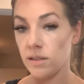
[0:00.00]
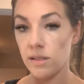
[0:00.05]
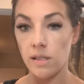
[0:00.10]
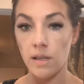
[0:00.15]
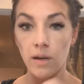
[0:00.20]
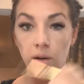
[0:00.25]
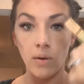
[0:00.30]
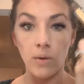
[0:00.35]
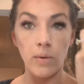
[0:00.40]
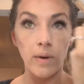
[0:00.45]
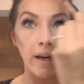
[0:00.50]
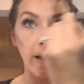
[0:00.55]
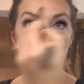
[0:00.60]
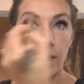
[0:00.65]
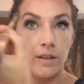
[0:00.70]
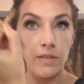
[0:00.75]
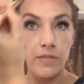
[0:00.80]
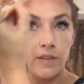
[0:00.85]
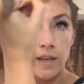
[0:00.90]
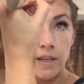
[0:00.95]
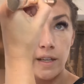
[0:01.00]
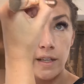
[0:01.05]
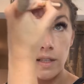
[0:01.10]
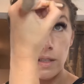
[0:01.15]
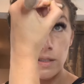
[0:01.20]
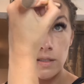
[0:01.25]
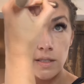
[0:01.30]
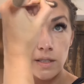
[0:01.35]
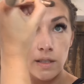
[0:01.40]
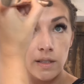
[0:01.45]
So I
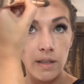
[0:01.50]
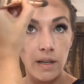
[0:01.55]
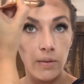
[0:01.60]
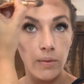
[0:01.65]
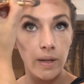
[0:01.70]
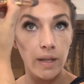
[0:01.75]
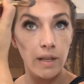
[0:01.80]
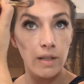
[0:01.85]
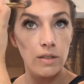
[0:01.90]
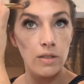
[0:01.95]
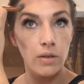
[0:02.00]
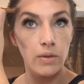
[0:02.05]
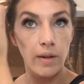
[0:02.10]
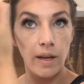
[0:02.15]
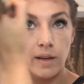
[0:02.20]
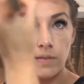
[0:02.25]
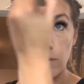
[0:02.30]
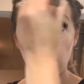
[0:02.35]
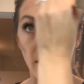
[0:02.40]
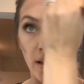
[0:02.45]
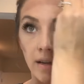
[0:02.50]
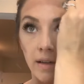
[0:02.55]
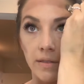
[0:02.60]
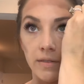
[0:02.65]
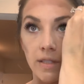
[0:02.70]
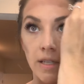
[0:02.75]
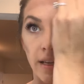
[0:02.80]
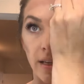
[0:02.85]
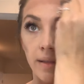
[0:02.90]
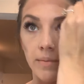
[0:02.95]
find that when I don't have a lot
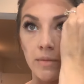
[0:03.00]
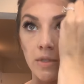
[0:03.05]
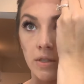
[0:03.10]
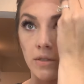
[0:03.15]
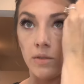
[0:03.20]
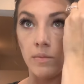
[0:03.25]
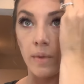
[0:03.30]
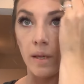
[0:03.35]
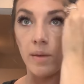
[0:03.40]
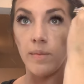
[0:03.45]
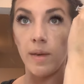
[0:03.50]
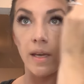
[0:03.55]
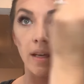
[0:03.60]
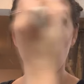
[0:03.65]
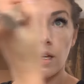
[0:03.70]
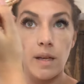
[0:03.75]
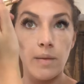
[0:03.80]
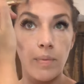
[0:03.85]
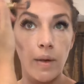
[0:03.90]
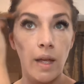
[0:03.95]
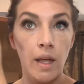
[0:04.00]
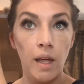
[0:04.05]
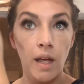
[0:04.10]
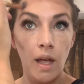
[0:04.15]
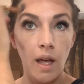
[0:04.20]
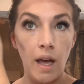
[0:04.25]
of time to do my makeup,